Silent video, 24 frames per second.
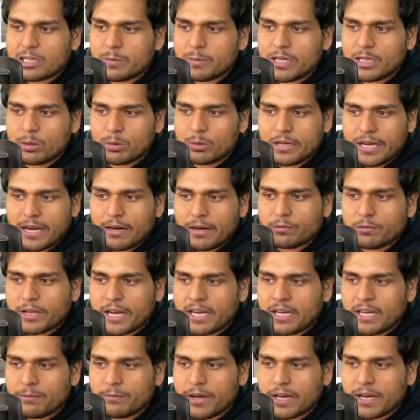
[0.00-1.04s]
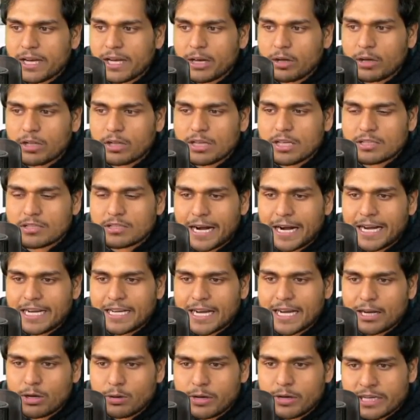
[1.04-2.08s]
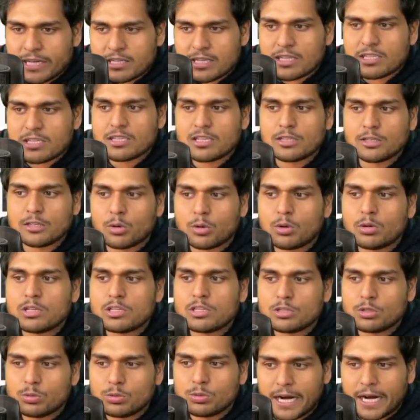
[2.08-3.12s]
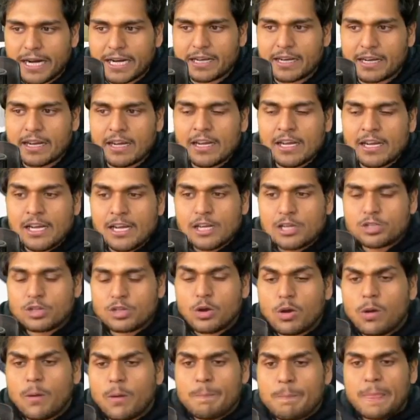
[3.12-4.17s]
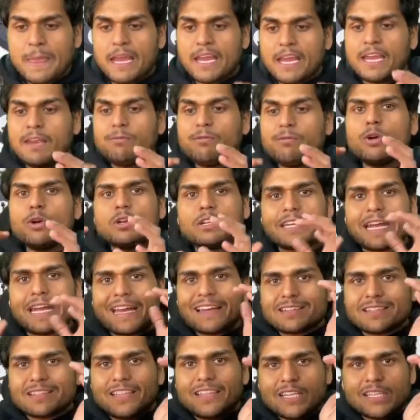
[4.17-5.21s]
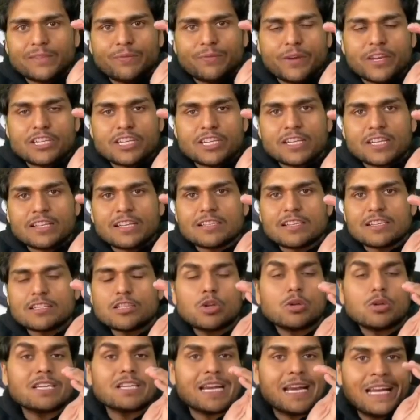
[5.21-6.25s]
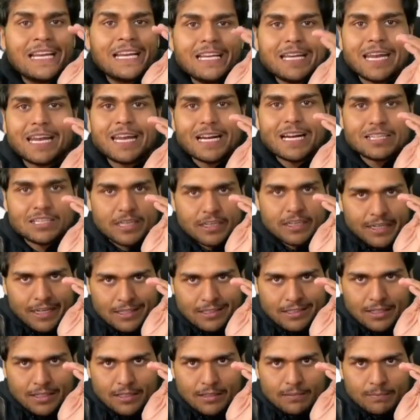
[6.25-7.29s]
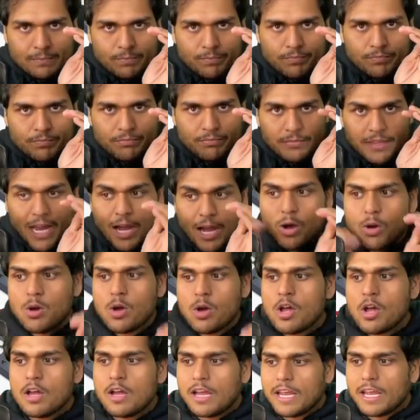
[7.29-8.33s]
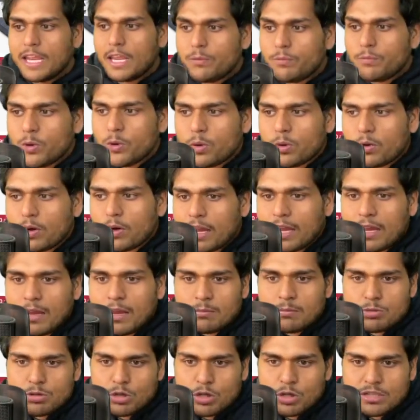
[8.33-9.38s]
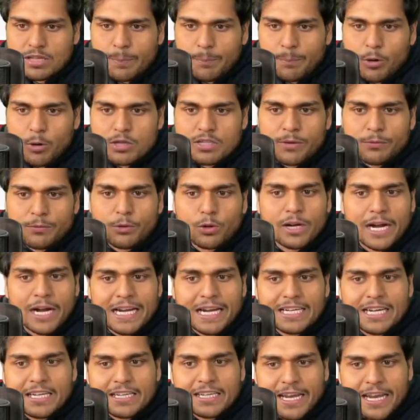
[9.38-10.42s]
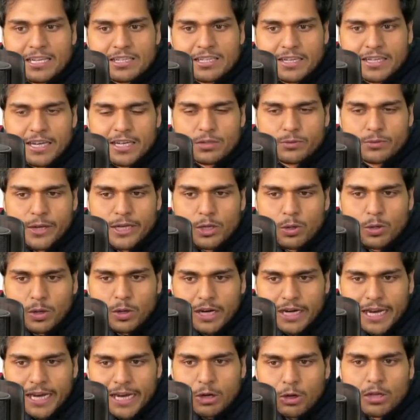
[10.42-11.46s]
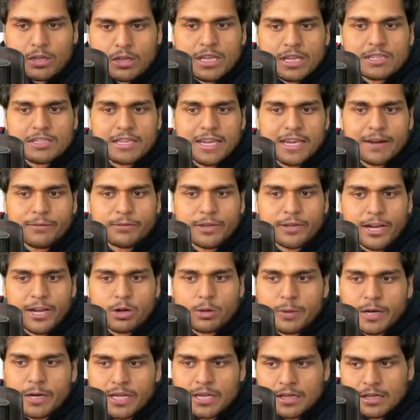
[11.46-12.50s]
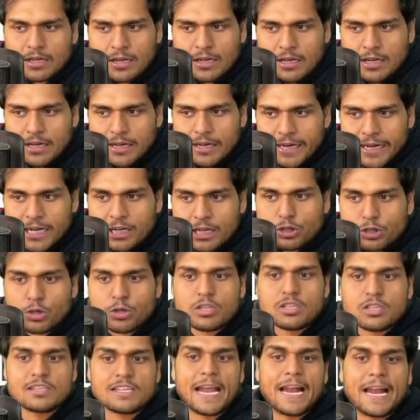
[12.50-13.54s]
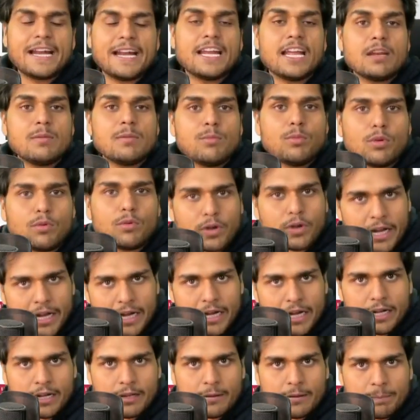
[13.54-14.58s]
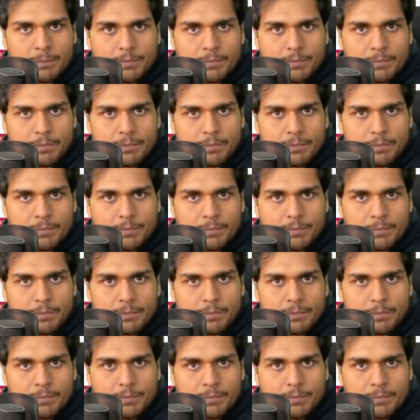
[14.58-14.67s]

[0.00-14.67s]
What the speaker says: me to left, and if I click on this right arrow, it just scrolls to right. So if you test this feature, this is known as integration testing. Now, if you suppose if you write a test case, when you click on this left arrow button, it should slide and move ahead.